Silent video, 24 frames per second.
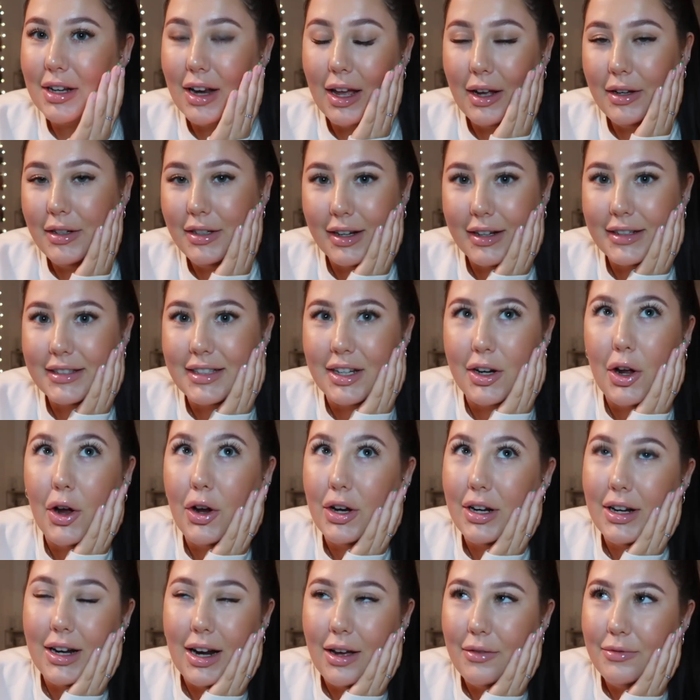like nuggets in. I
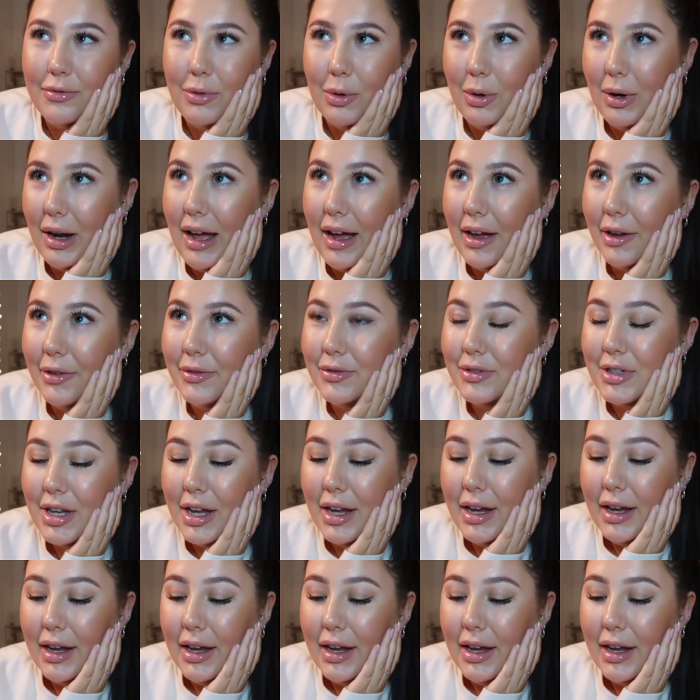only had like four left.